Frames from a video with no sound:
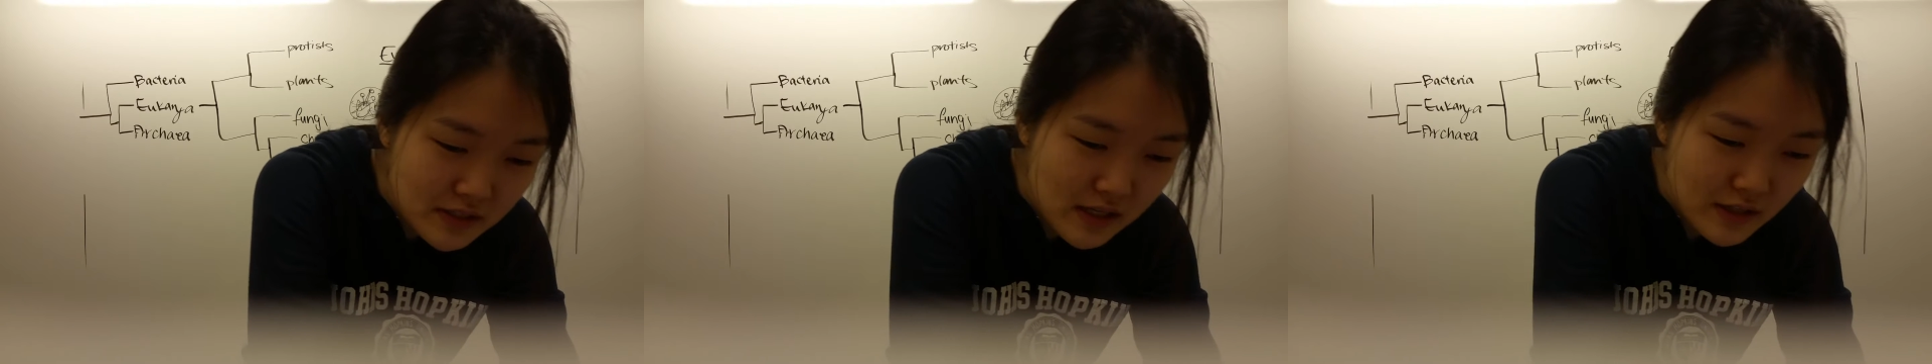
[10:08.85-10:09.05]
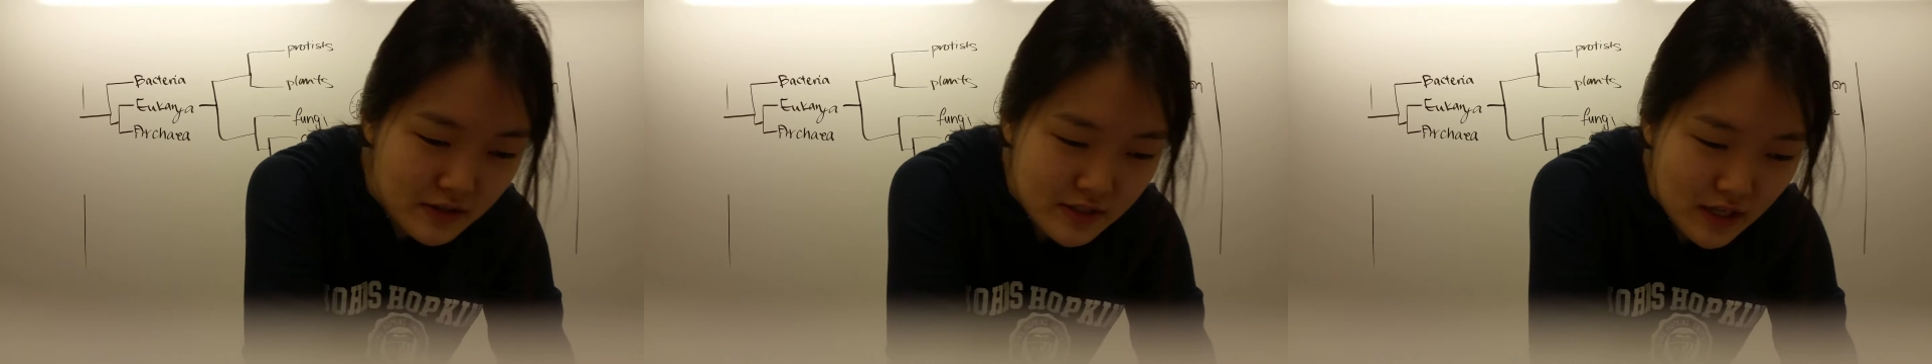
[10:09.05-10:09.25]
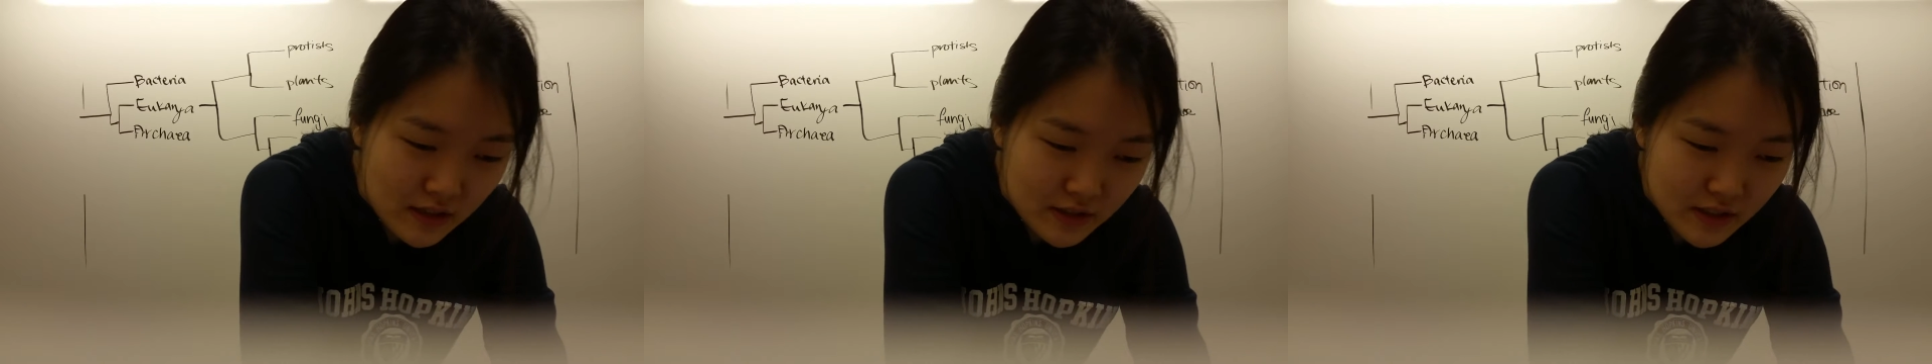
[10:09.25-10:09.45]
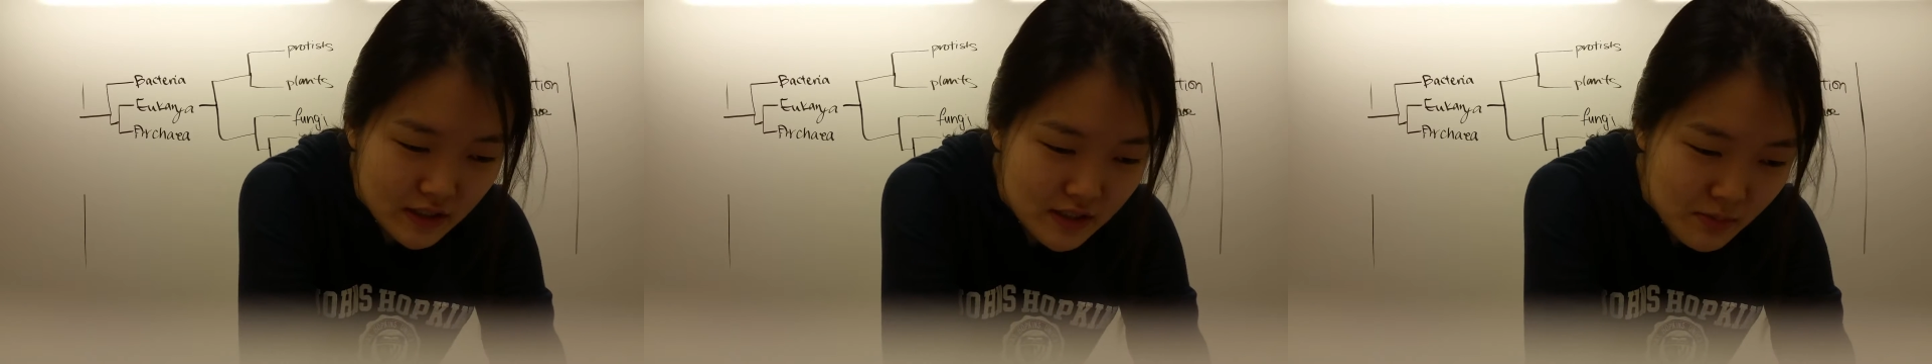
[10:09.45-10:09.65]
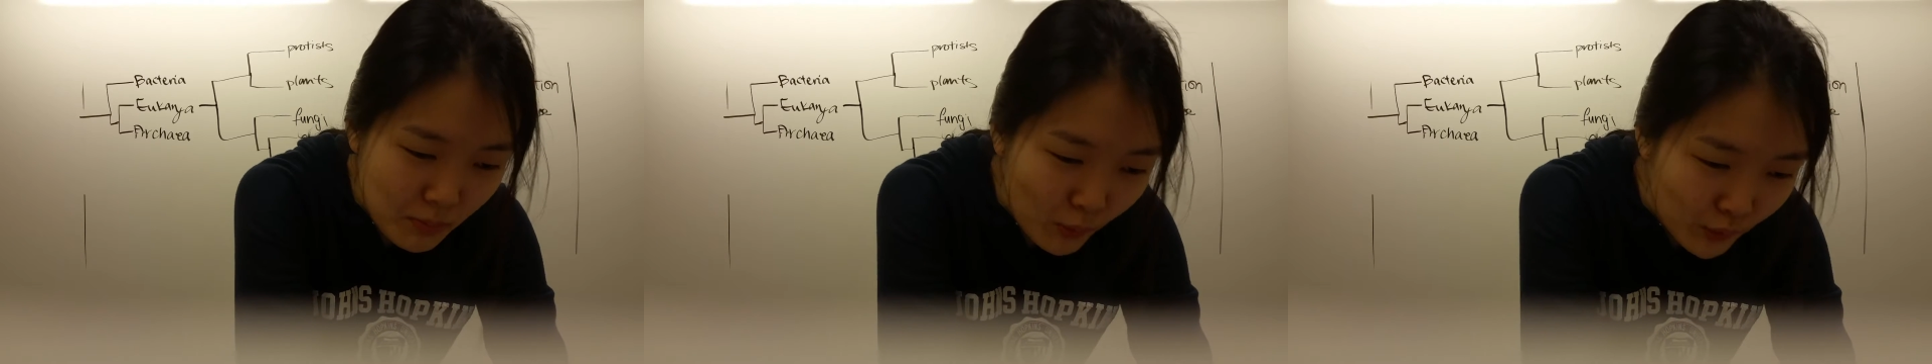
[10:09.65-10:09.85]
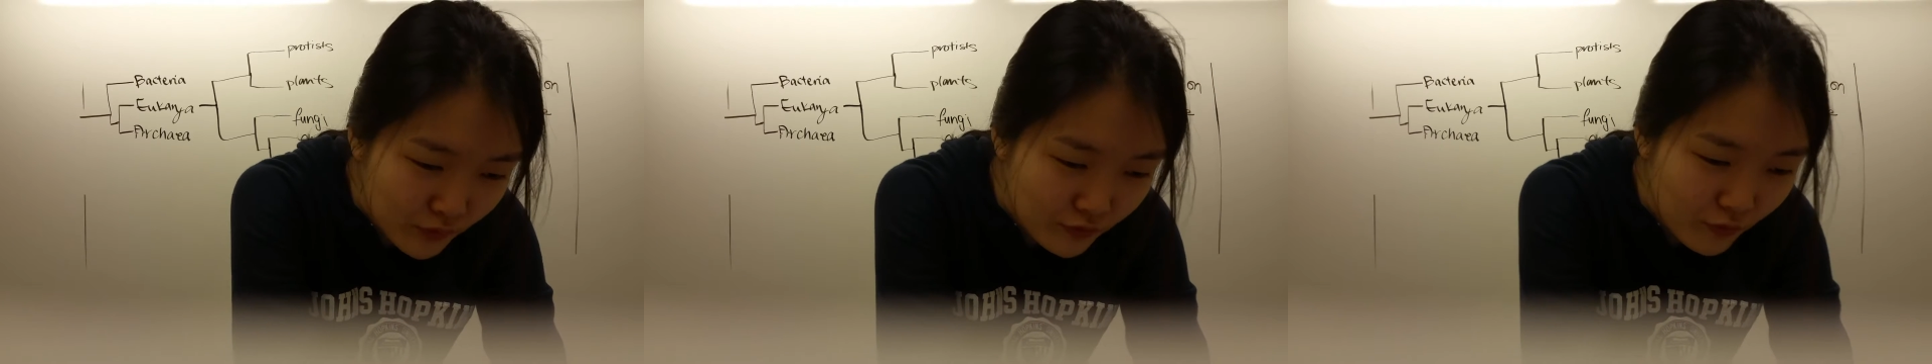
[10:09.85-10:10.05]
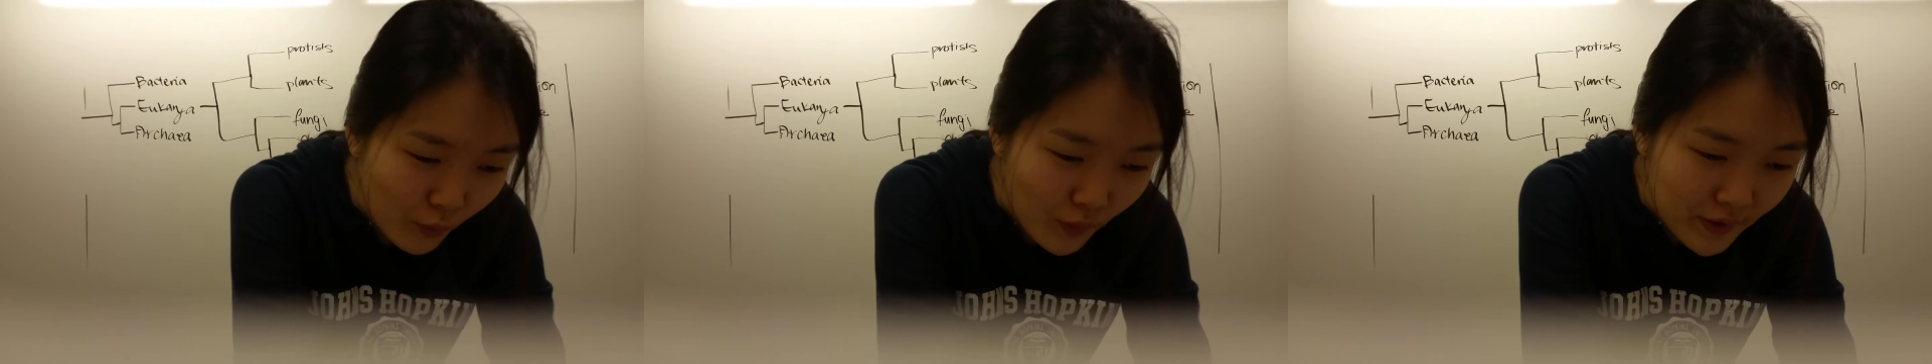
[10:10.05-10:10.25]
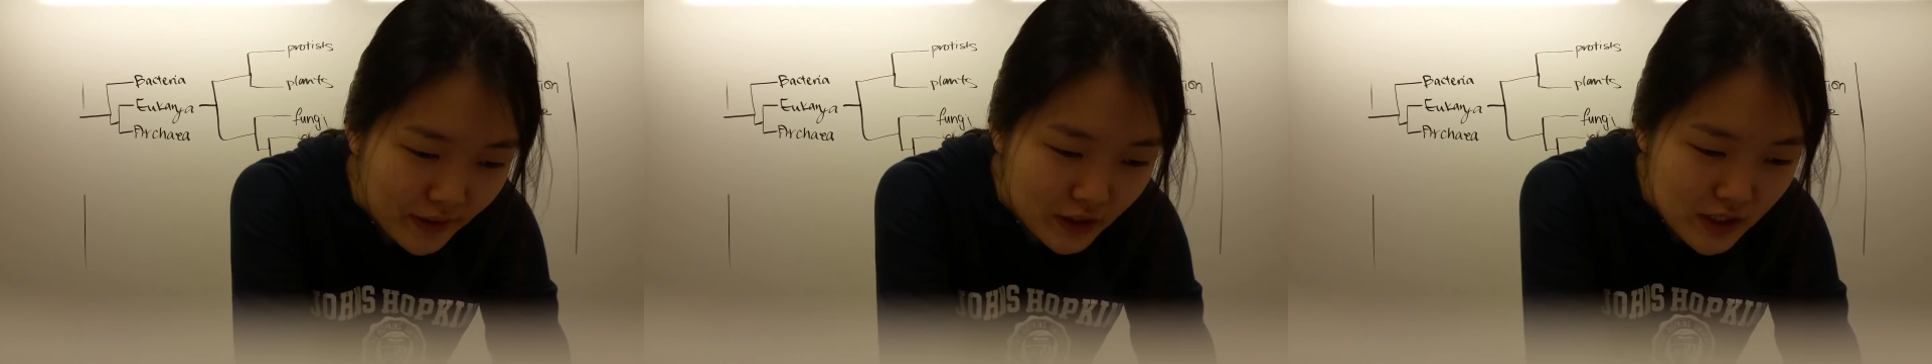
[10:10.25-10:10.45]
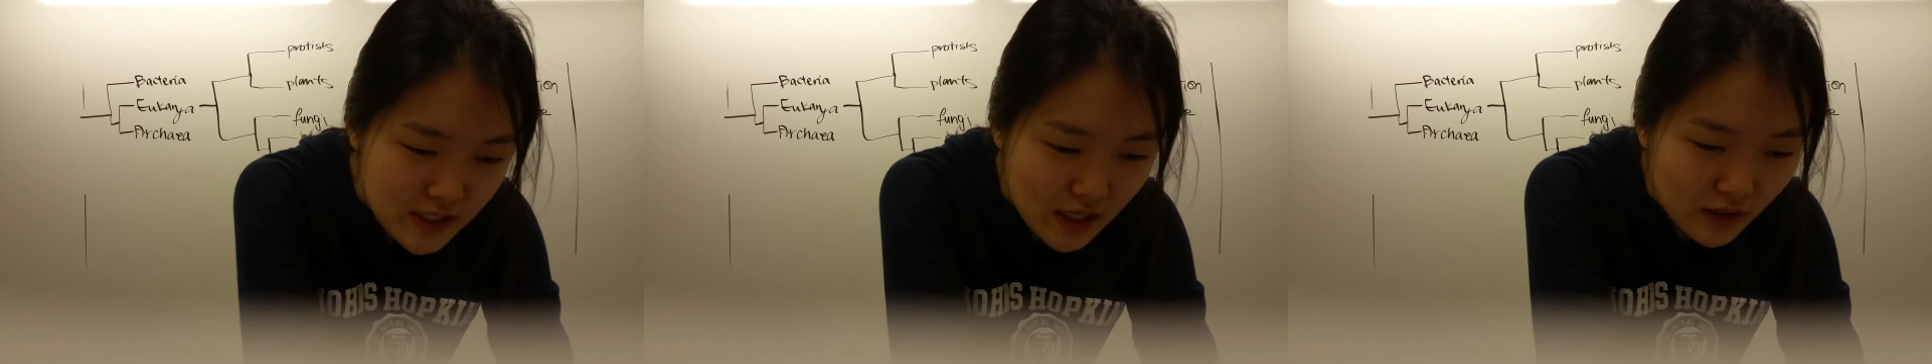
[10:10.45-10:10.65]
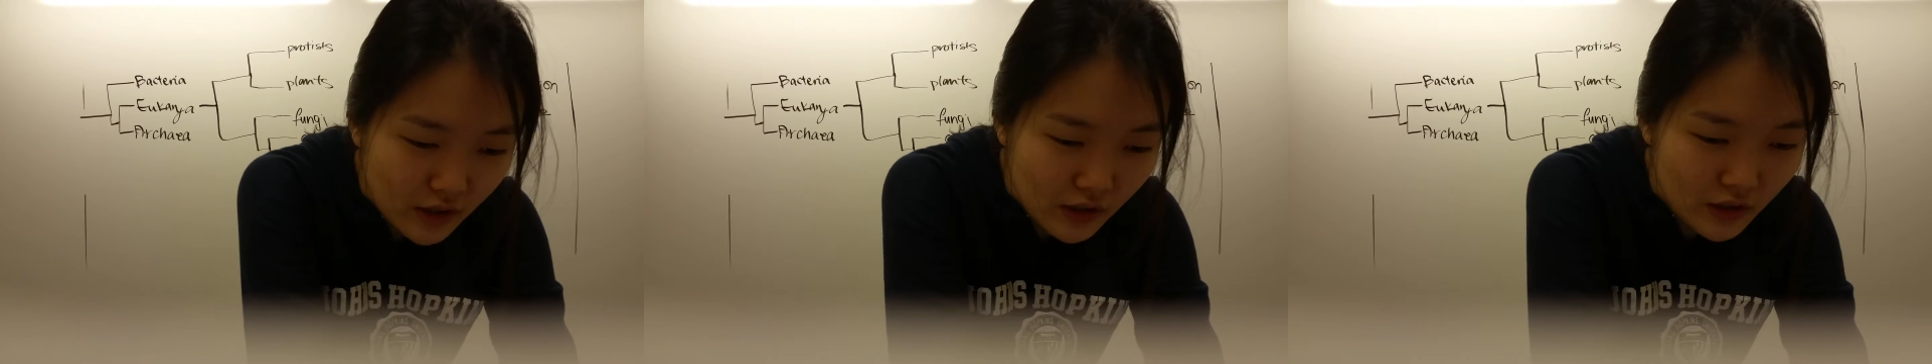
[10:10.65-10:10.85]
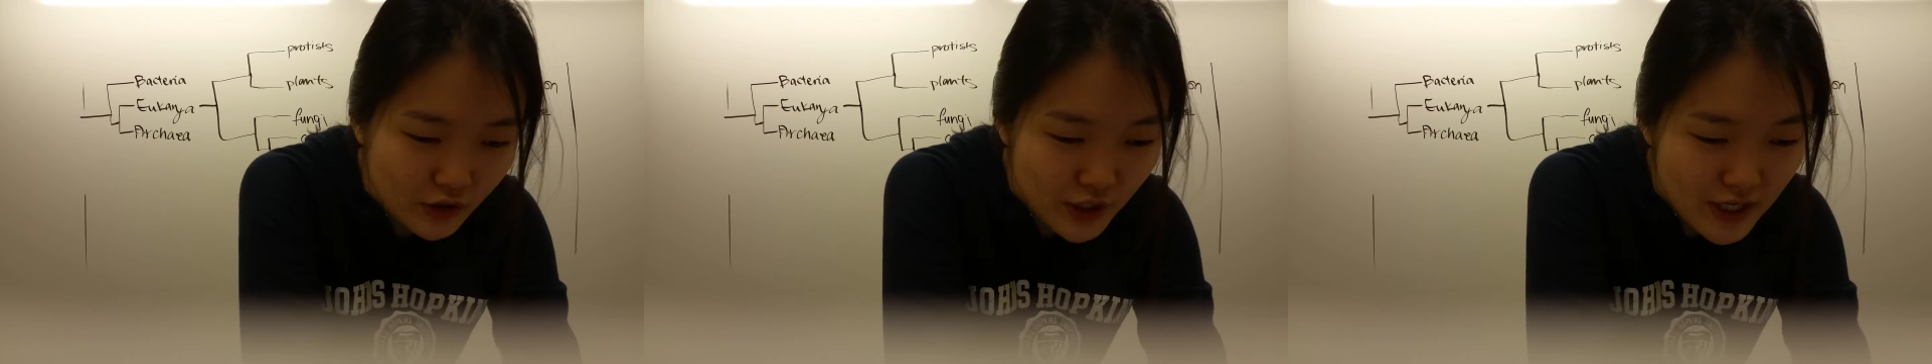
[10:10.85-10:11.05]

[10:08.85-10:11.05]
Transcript: cytoskeleton is important for intercellular